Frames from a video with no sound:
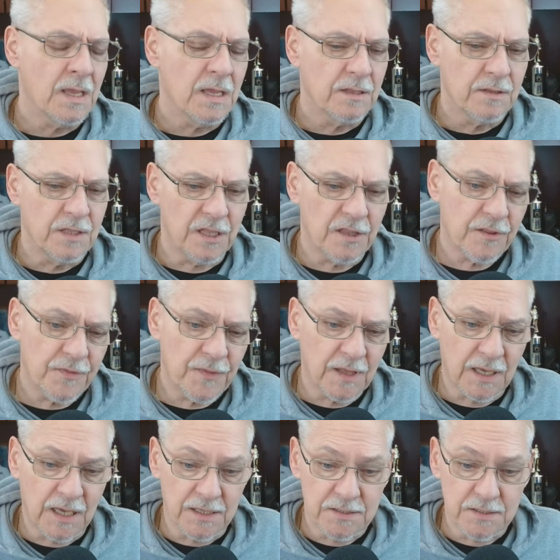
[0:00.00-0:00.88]
The other
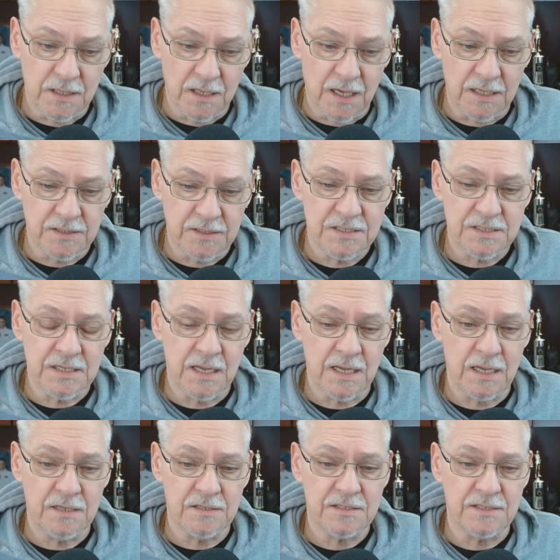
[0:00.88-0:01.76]
thing I'd
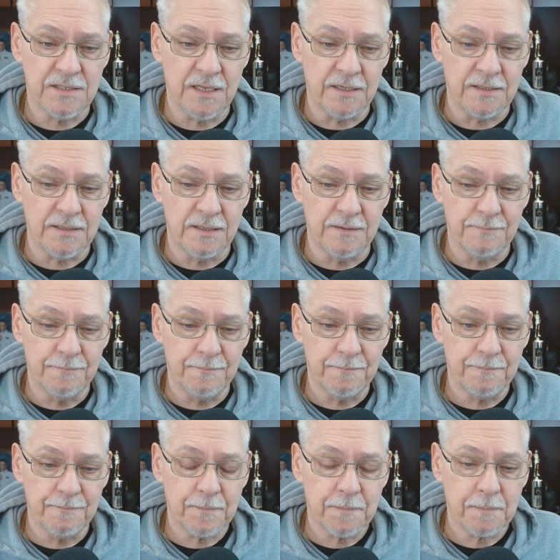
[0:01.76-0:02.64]
say is that
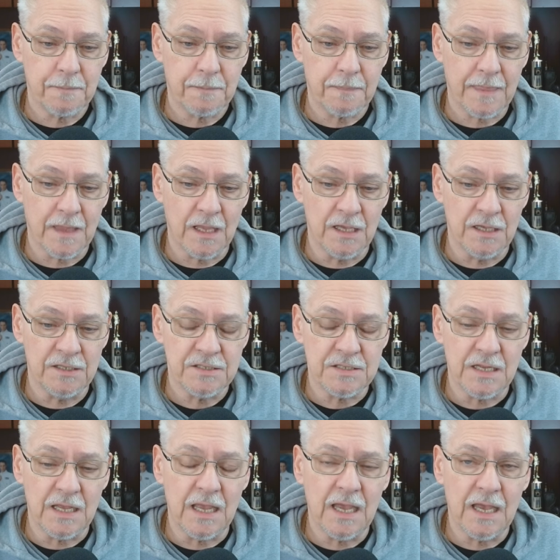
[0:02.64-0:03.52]

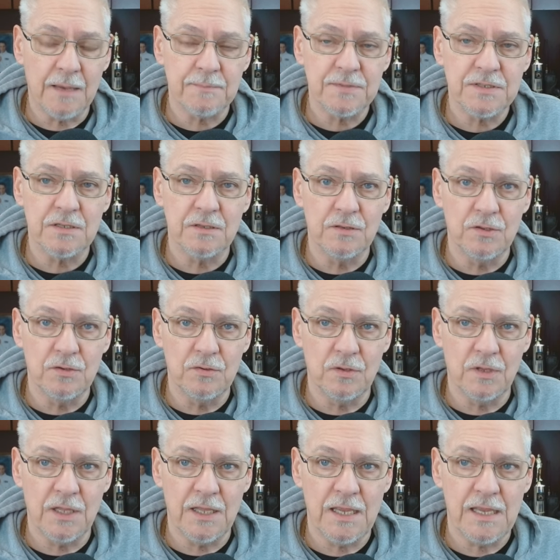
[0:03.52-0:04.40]
it's
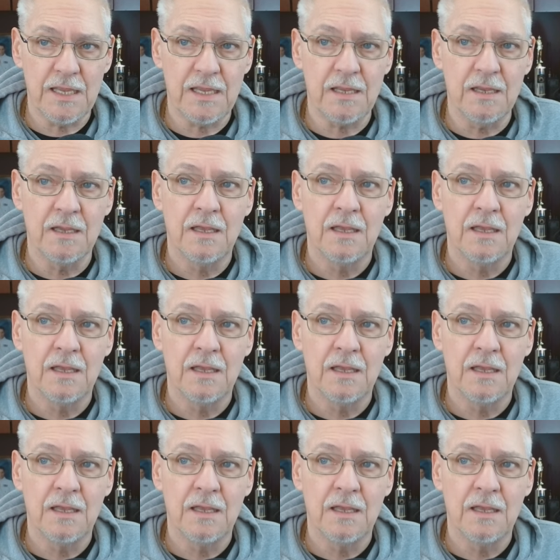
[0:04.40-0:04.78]
absolutely